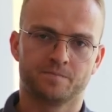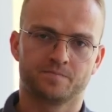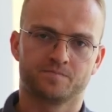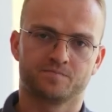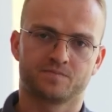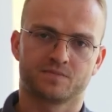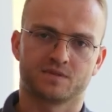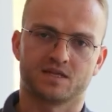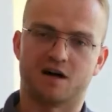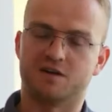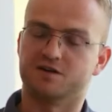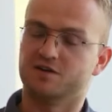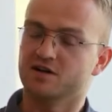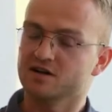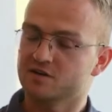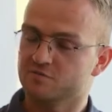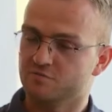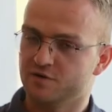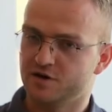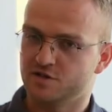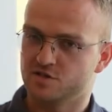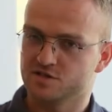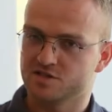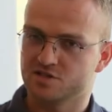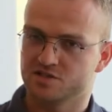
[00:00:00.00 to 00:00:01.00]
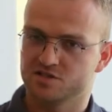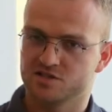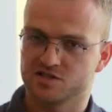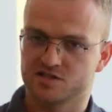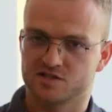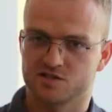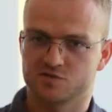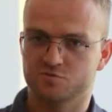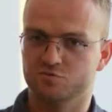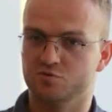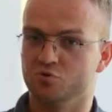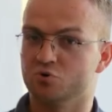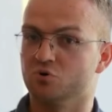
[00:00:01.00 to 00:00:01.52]
Another advantage is,
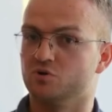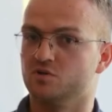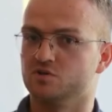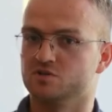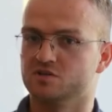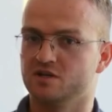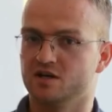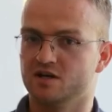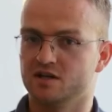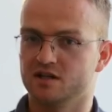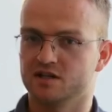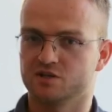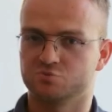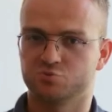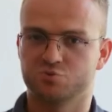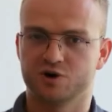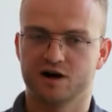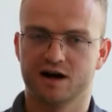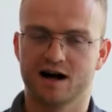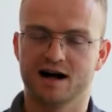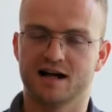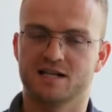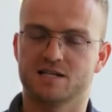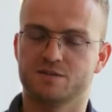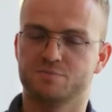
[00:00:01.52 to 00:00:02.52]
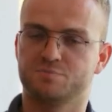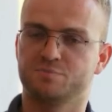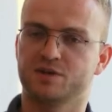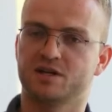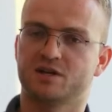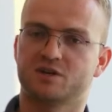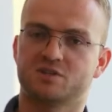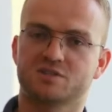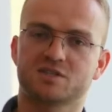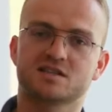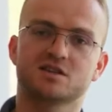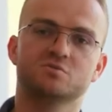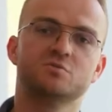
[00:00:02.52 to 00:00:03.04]
of course, that we are actively
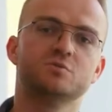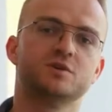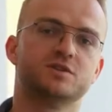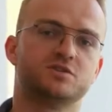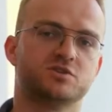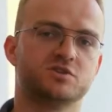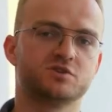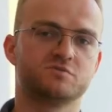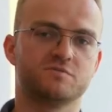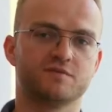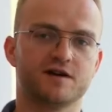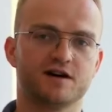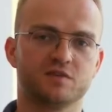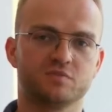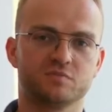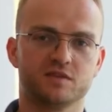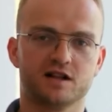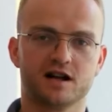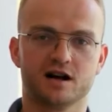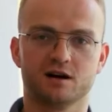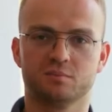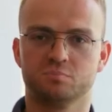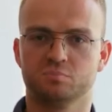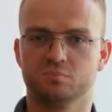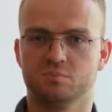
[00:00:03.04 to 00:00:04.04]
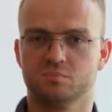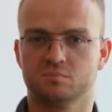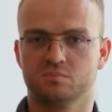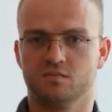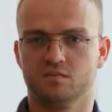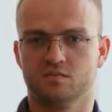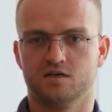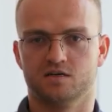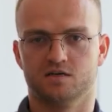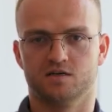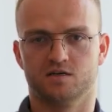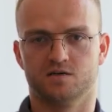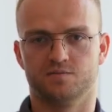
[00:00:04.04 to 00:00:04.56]
continuing to develop the app.
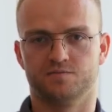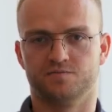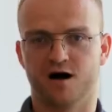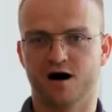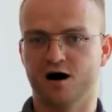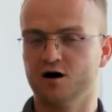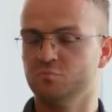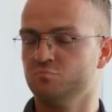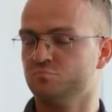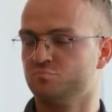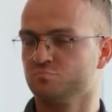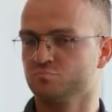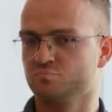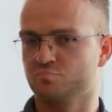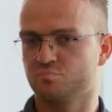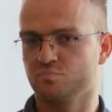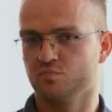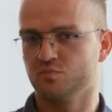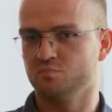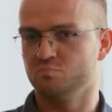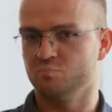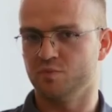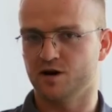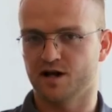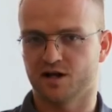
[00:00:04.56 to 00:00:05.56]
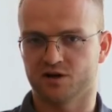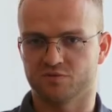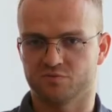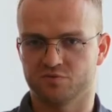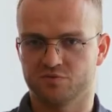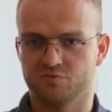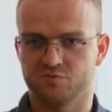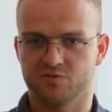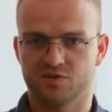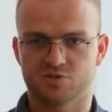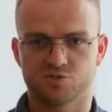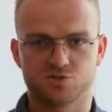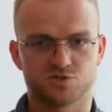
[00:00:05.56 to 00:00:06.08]
Many of the
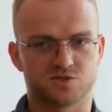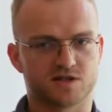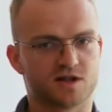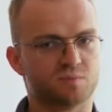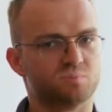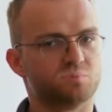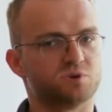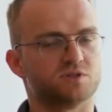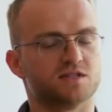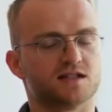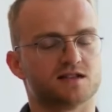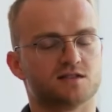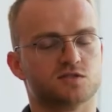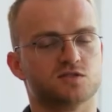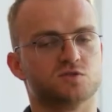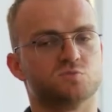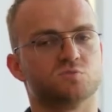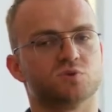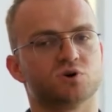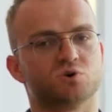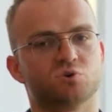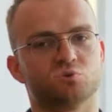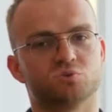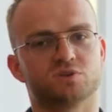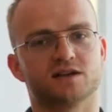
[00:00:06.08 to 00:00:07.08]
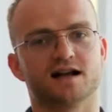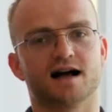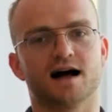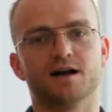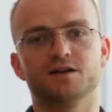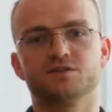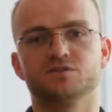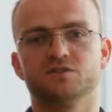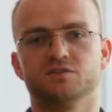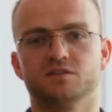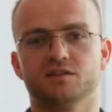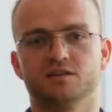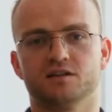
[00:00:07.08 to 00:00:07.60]
features I presented were only
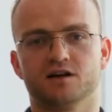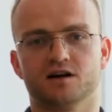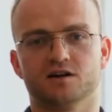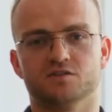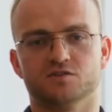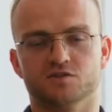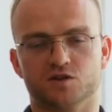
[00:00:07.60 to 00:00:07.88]
added in the last